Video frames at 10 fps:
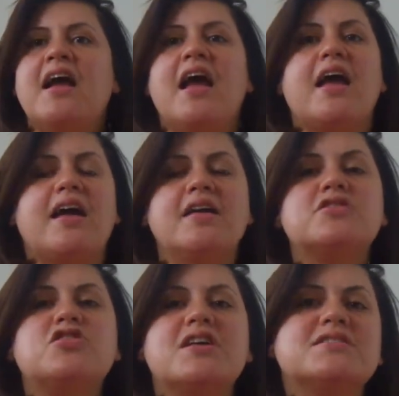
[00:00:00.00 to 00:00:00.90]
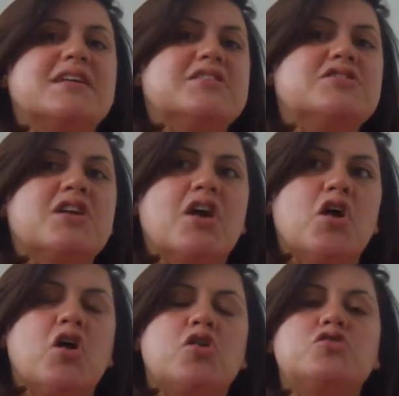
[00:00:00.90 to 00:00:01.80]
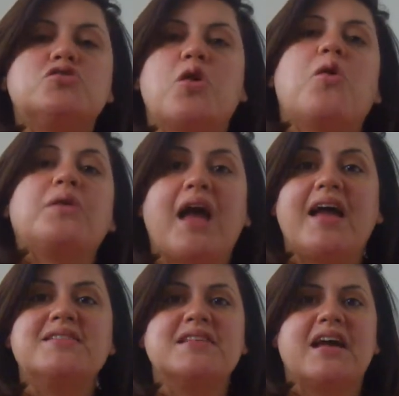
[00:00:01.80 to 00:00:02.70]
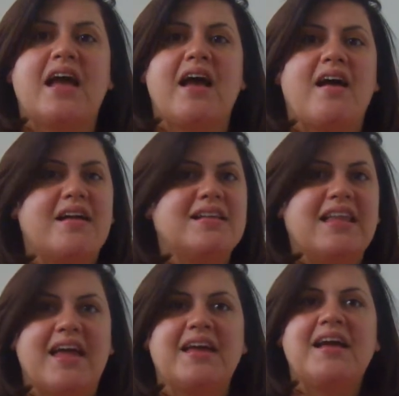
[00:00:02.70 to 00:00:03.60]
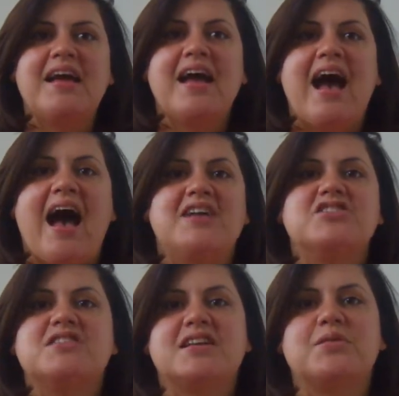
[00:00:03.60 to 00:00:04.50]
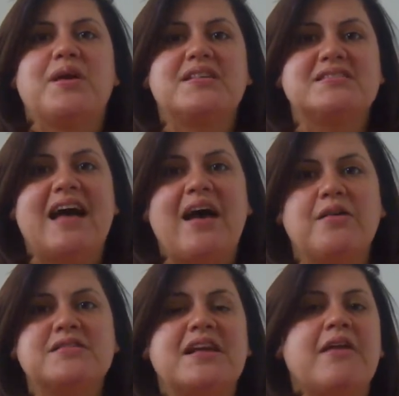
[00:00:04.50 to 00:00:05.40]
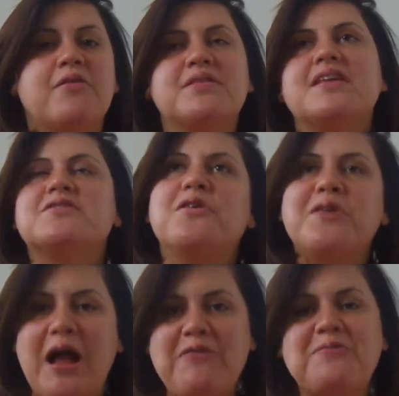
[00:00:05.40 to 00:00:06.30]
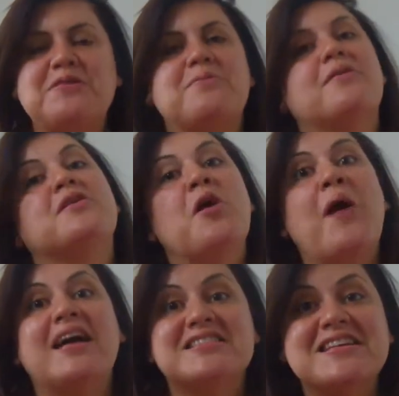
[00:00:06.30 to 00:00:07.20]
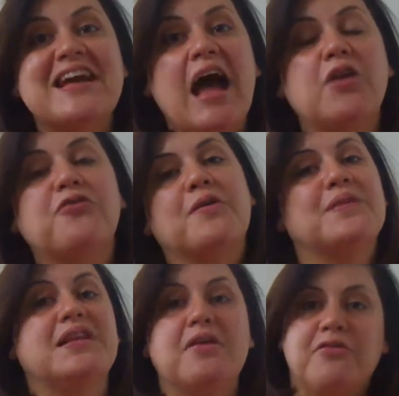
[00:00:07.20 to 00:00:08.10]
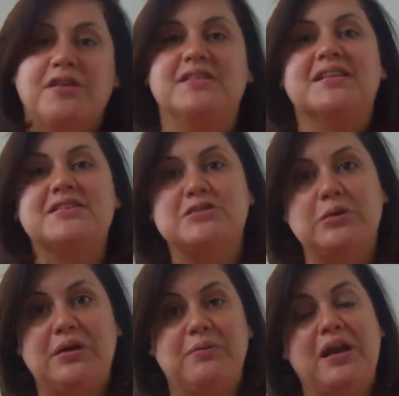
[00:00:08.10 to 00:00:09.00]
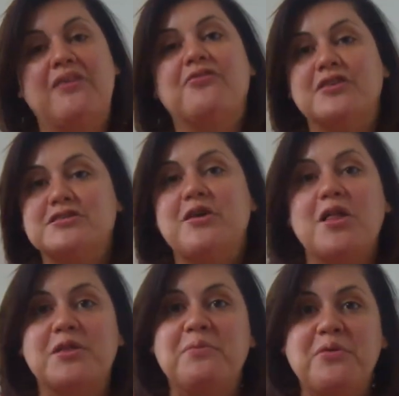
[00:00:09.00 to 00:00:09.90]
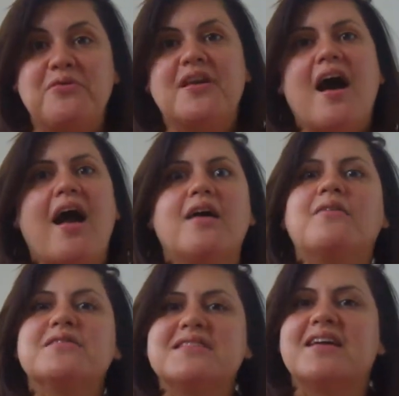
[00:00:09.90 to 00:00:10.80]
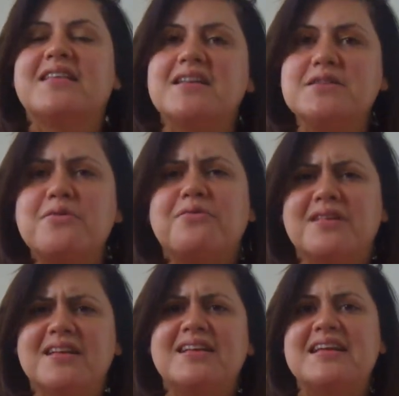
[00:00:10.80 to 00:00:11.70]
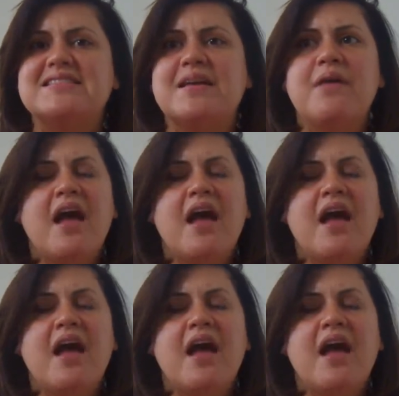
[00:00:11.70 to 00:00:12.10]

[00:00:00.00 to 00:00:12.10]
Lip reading: It translates so nice, and like, I just like the way it sounds. And everyone thinks, oh, you got it from Little Mermaid. No, I actually got it from the Never-Ending Story. When I first saw the movie, I was like, that's a really nice name,